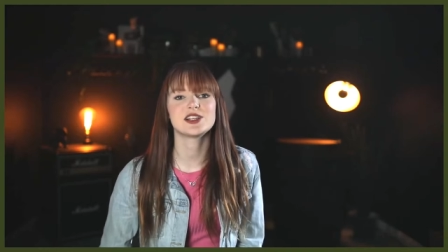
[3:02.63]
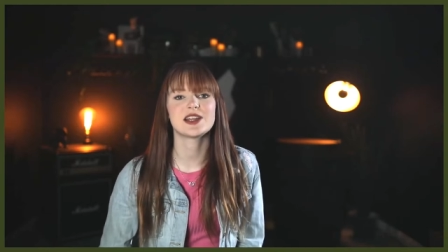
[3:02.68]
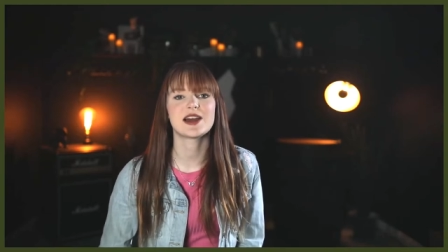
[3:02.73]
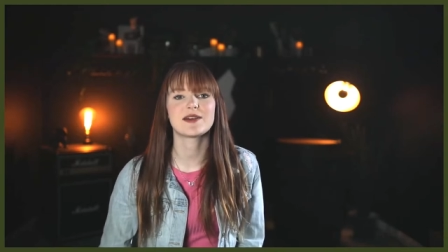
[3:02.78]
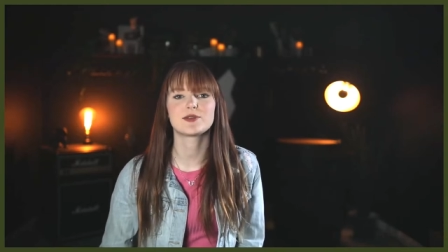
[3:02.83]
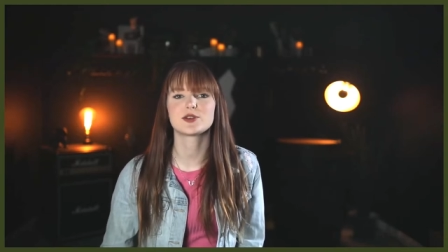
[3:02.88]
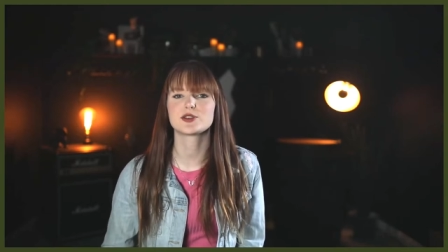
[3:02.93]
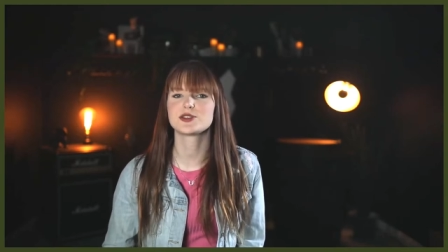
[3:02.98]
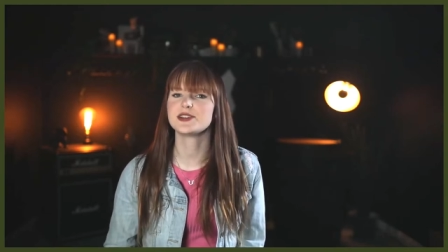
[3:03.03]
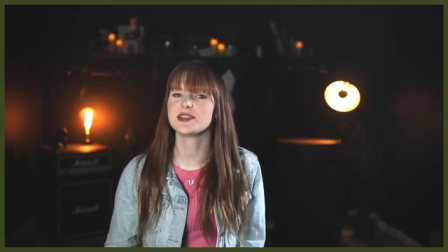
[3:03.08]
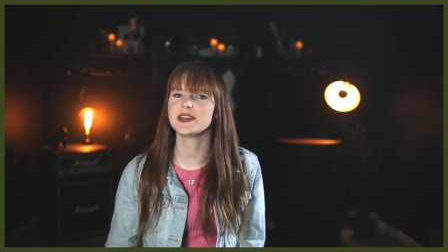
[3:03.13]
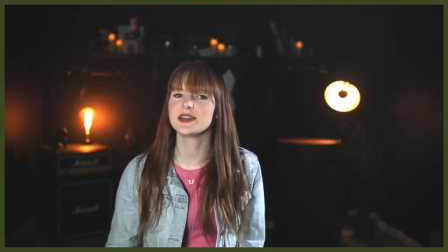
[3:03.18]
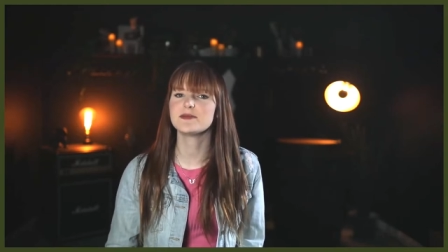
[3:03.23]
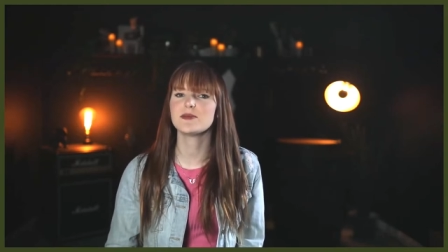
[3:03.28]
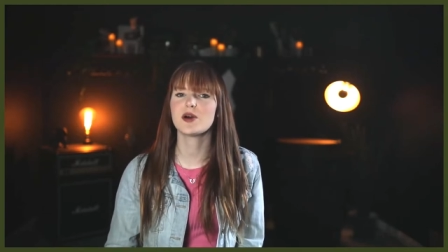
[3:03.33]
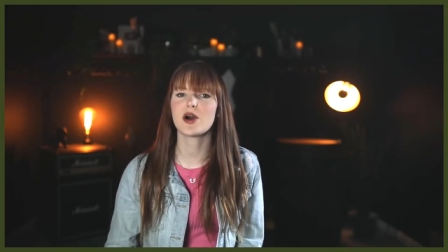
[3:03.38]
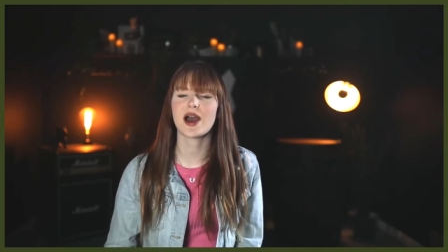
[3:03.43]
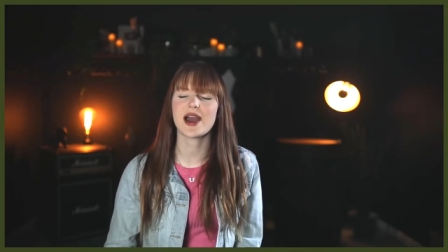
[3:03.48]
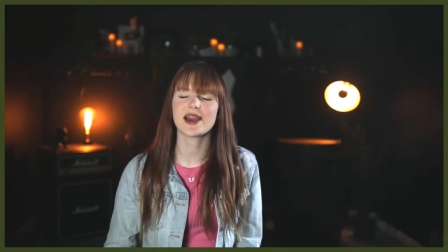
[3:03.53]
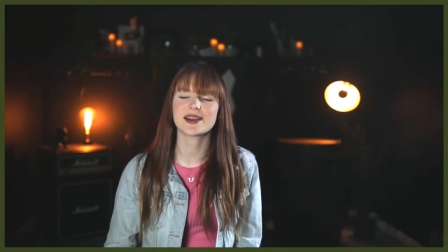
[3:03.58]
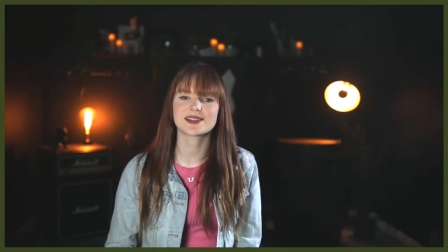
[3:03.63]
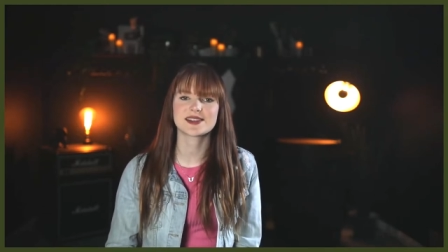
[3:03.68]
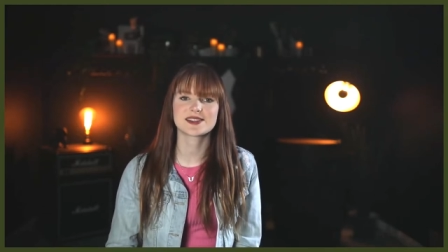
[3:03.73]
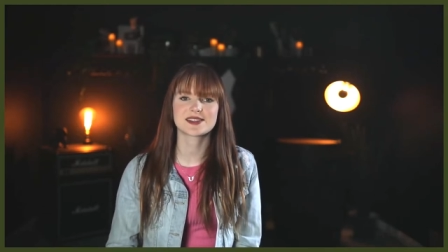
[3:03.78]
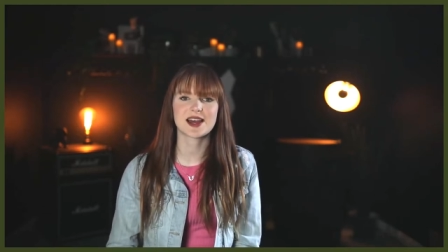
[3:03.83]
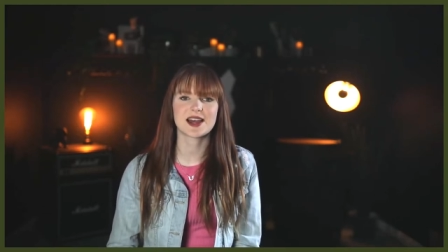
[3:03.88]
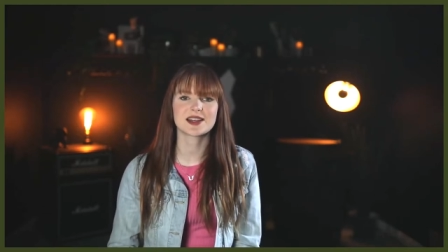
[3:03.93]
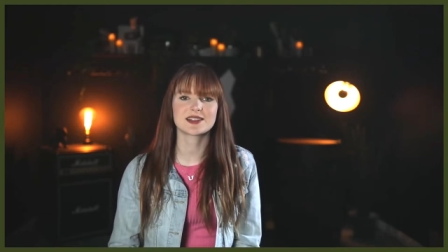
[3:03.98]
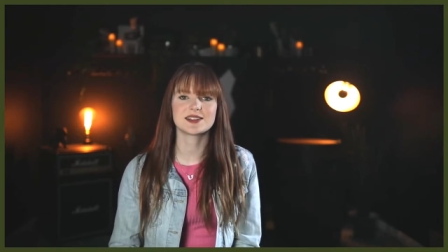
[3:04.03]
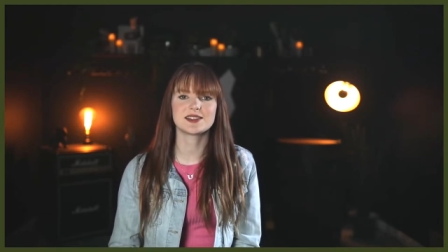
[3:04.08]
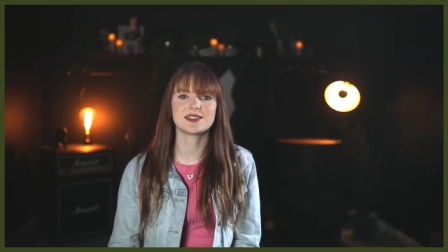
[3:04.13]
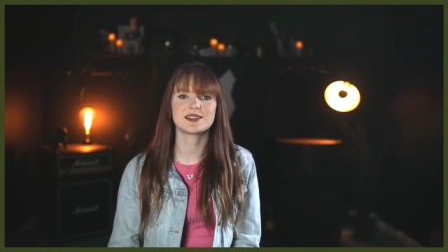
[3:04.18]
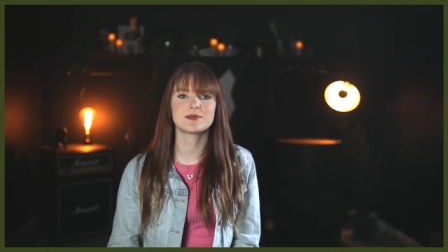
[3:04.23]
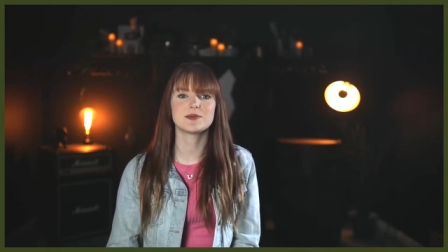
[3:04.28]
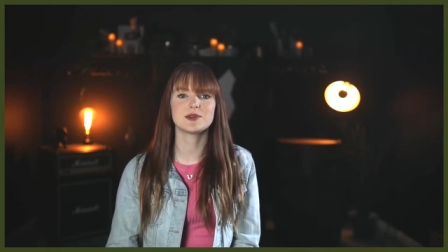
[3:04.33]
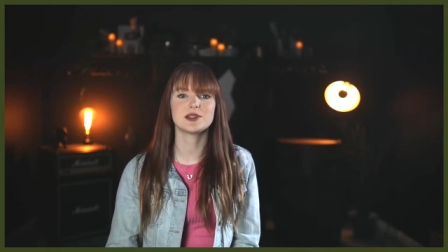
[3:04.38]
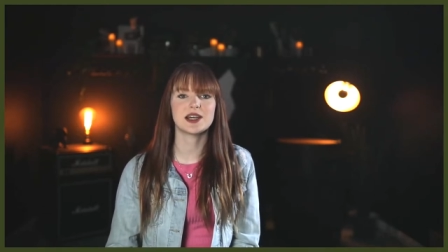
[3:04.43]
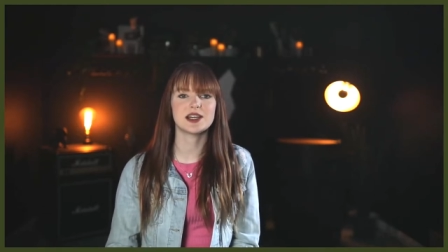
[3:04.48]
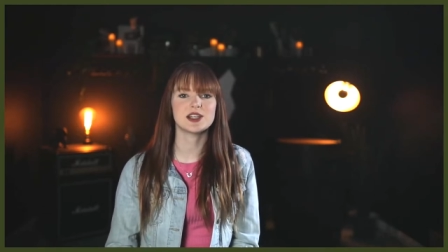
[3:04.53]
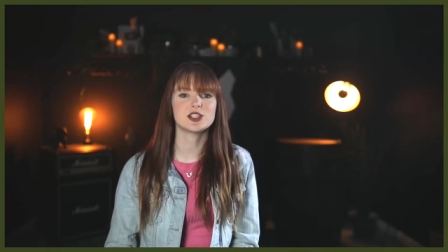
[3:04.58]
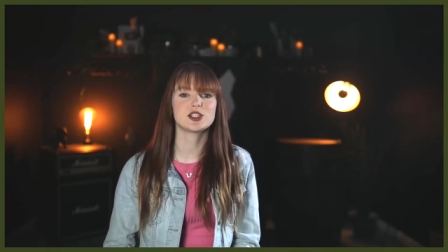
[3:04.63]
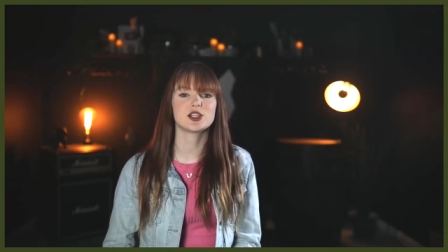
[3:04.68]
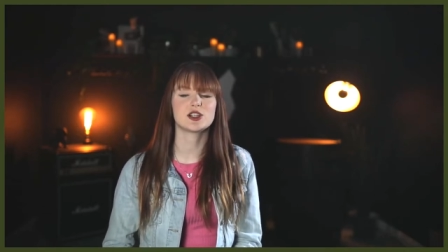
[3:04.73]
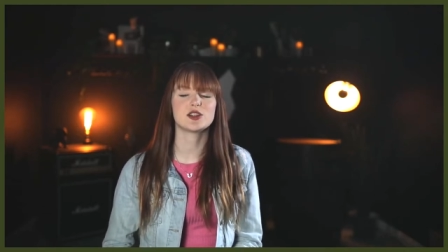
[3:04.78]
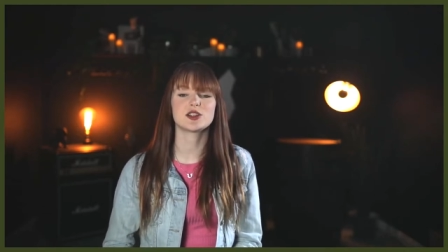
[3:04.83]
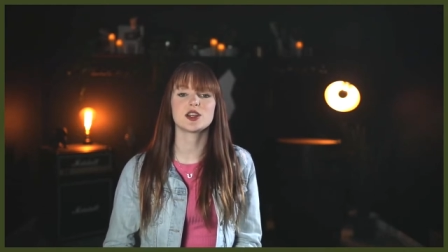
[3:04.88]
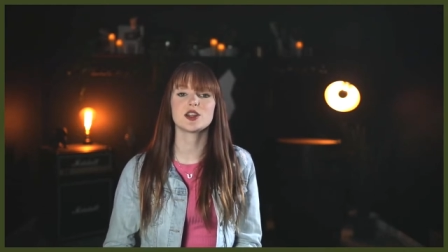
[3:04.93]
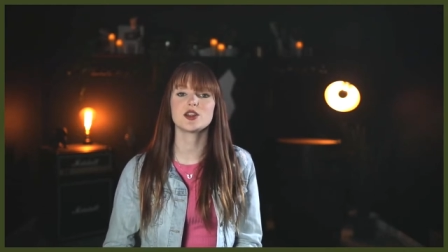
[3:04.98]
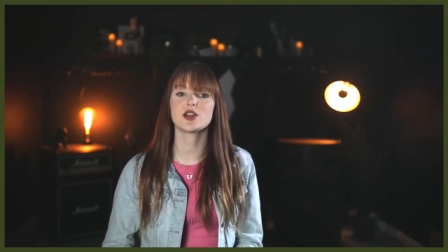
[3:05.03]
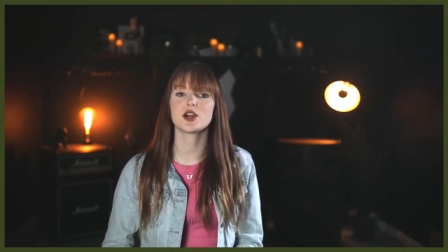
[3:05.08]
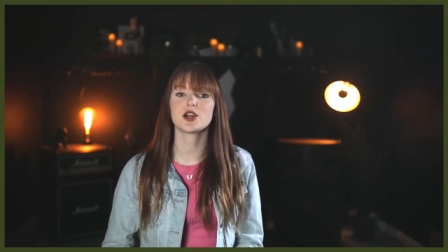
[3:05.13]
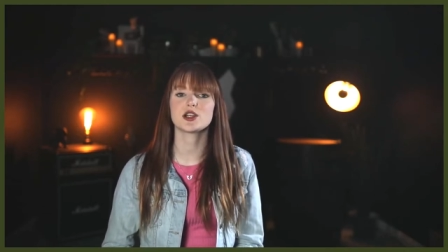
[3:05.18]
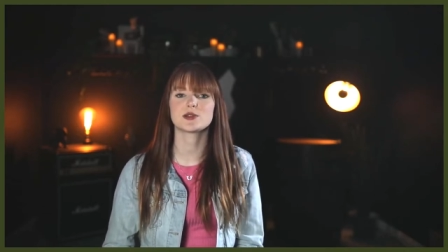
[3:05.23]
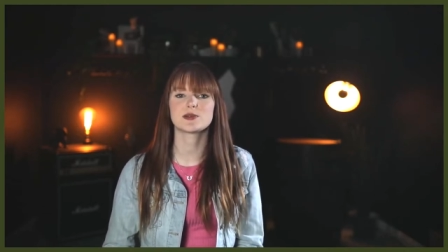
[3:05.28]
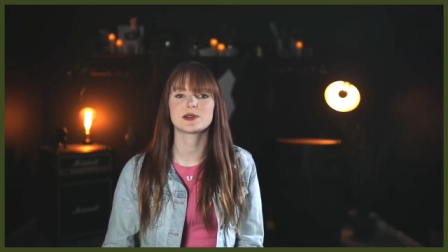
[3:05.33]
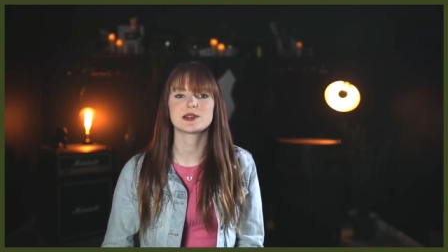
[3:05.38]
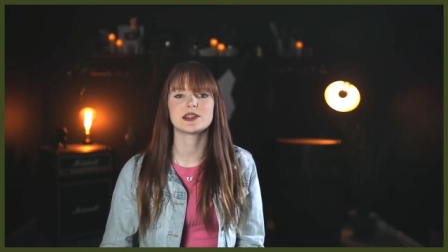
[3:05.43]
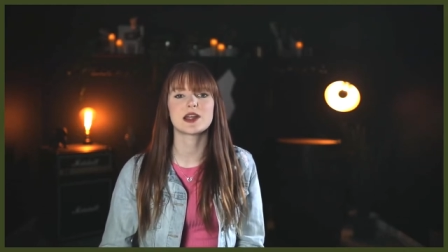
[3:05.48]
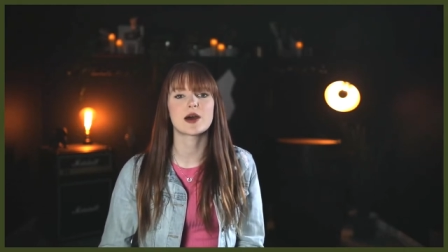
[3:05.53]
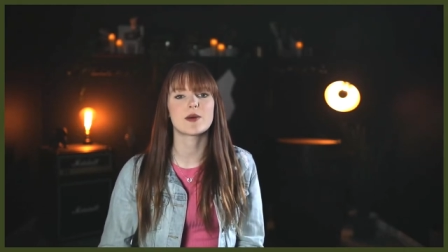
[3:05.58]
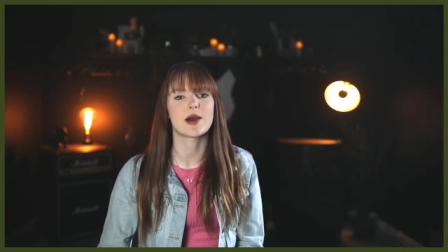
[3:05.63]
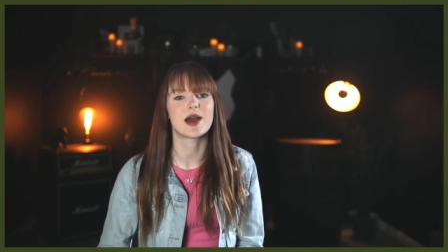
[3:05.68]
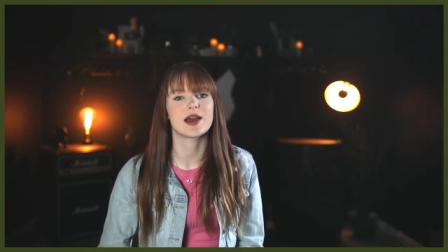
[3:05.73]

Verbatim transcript: levels need more exercise and stimulation than those with lower